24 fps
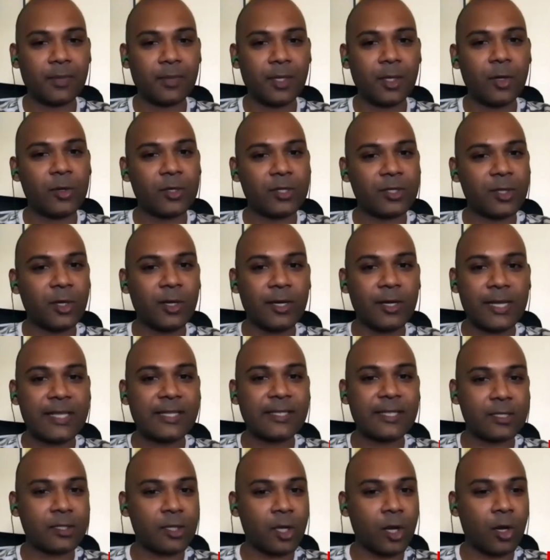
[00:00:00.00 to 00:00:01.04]
It's not an
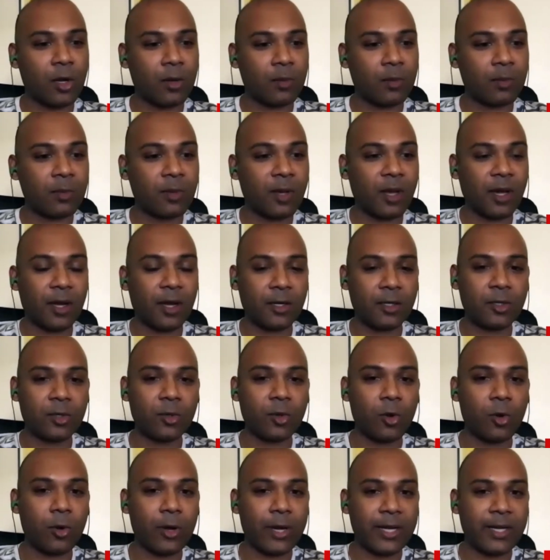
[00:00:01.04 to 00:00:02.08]
easy job to
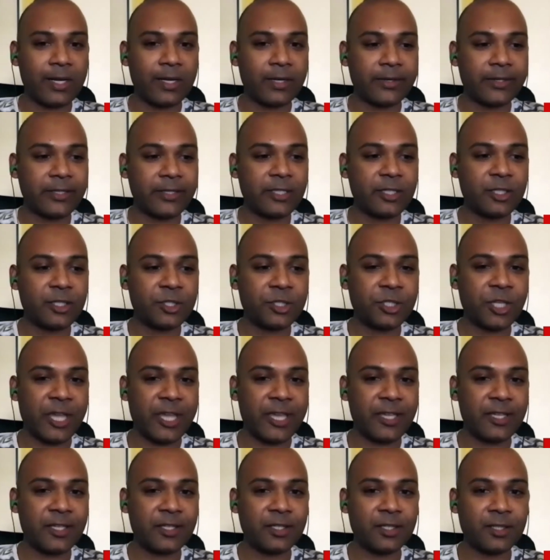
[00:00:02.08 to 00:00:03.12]
go and
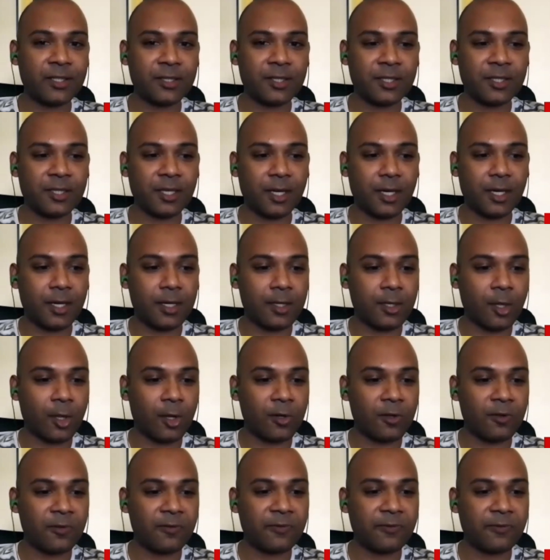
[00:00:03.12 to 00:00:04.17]
change a
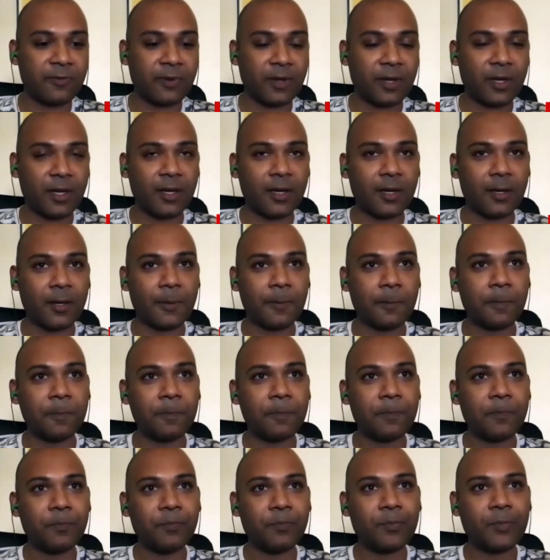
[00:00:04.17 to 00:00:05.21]
lot of
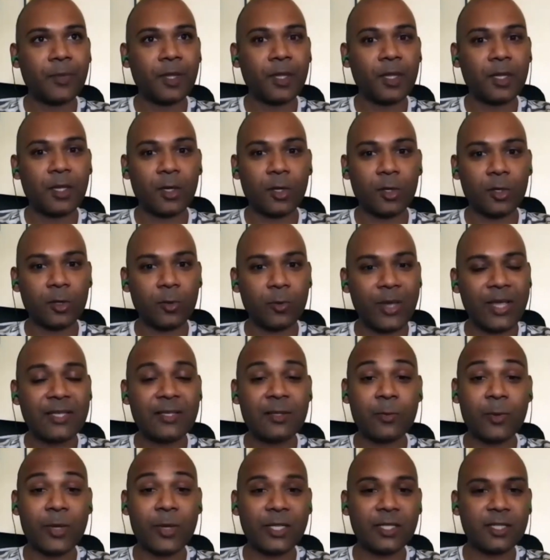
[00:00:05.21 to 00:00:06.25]
the ways
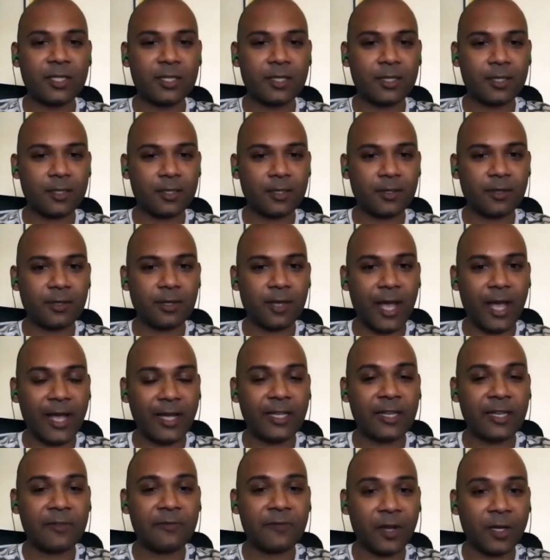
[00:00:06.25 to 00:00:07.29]
in which
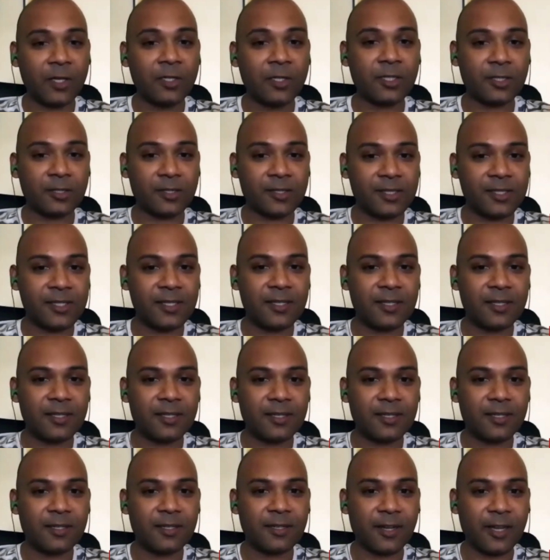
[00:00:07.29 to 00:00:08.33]
agri functions,
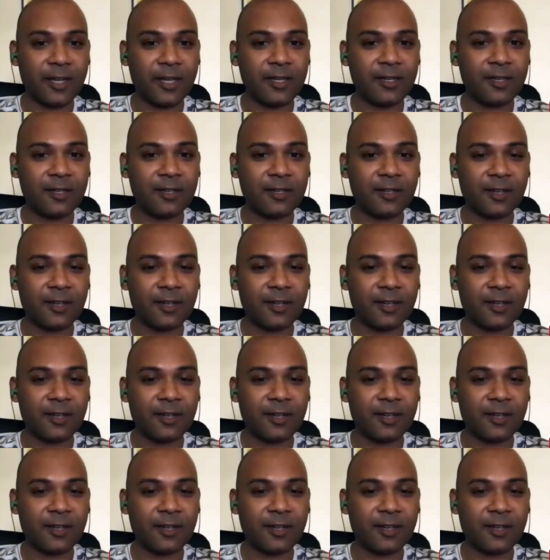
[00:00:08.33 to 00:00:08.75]
right?